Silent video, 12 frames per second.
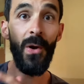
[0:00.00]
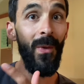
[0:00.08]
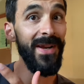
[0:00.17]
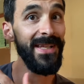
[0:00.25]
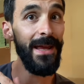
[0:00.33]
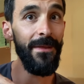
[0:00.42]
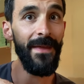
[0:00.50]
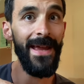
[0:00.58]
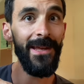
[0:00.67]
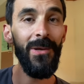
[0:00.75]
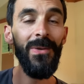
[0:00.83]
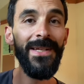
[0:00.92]
wanna say
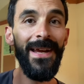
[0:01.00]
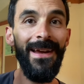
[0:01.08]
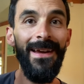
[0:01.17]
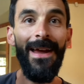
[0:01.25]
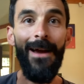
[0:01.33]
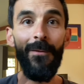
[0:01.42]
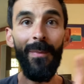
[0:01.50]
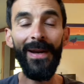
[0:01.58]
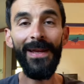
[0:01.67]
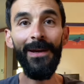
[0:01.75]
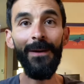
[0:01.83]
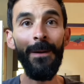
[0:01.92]
thank you to everybody
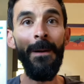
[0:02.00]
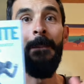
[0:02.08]
here